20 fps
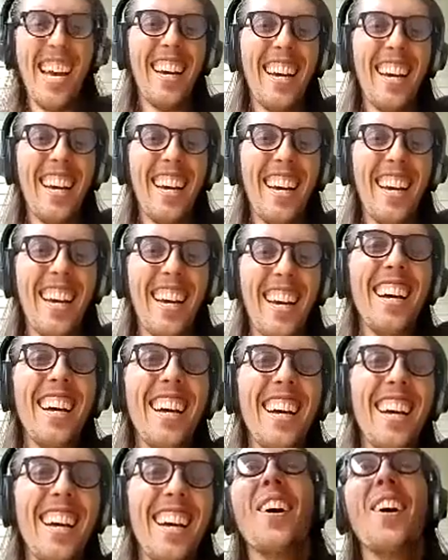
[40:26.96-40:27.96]
Well, no, I
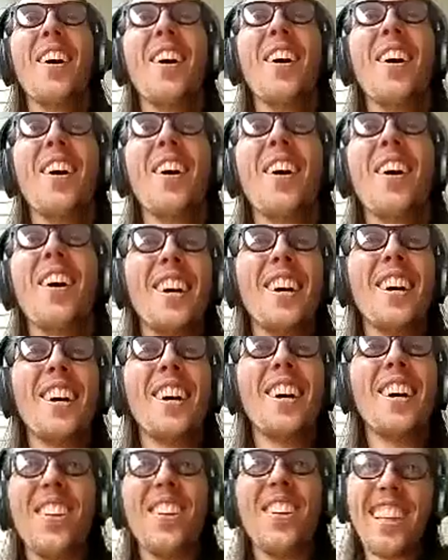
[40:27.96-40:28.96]
mean, I think this is a
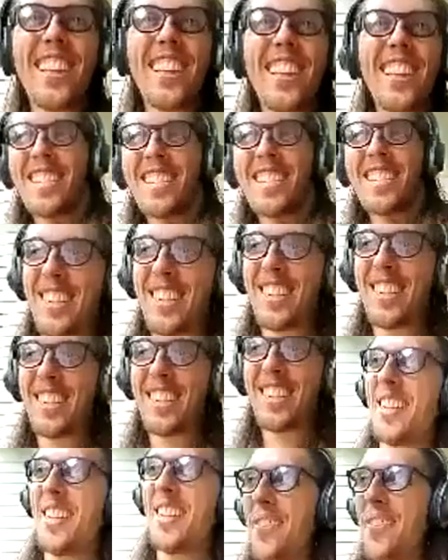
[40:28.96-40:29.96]
question that
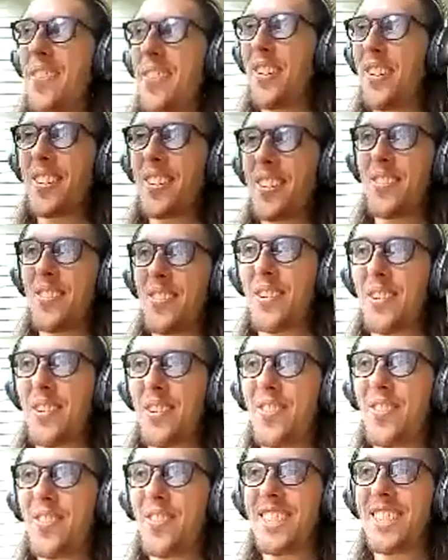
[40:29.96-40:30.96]
every crypto
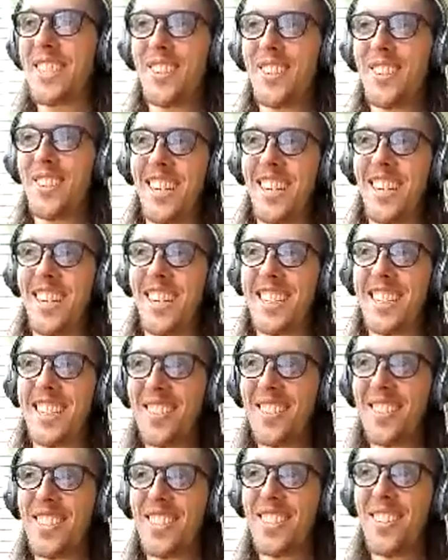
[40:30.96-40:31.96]
project should ask
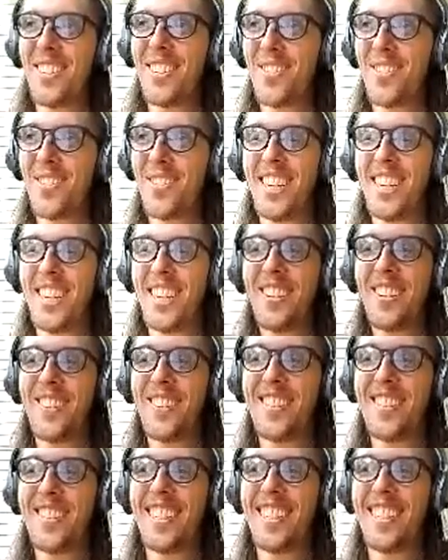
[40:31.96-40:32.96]
themselves. And if they
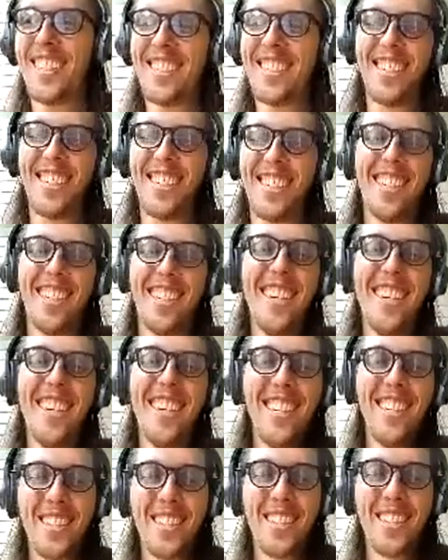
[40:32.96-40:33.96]
don't, then it's a
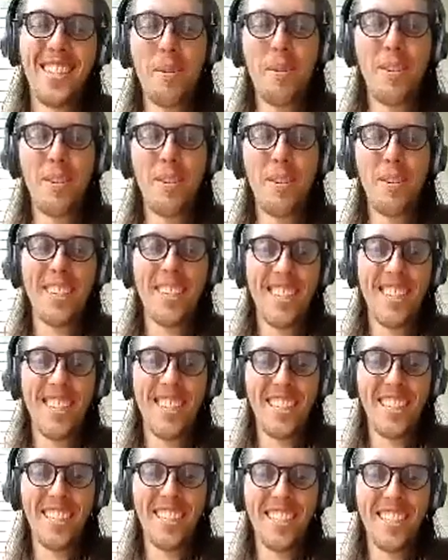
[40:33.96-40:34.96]
poorly
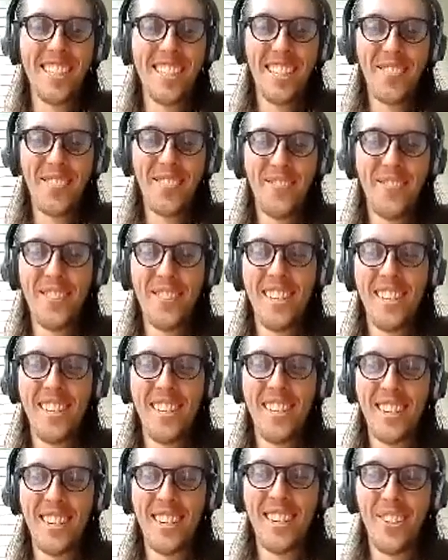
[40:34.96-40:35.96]
designed kind of
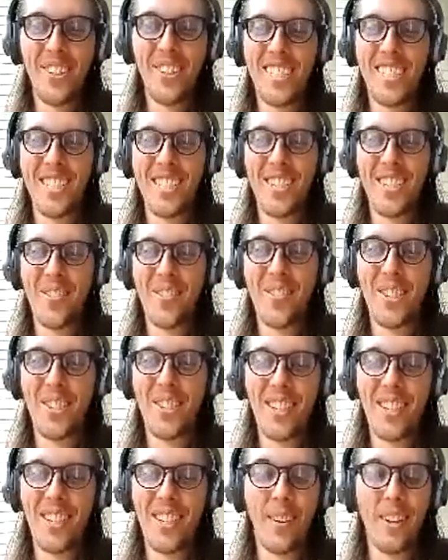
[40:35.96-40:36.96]
economic system,
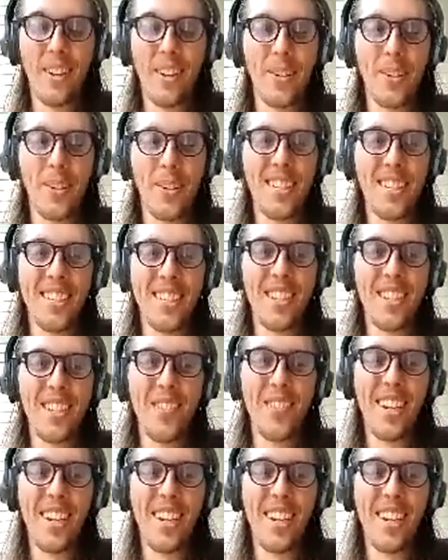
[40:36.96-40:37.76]
token economic system.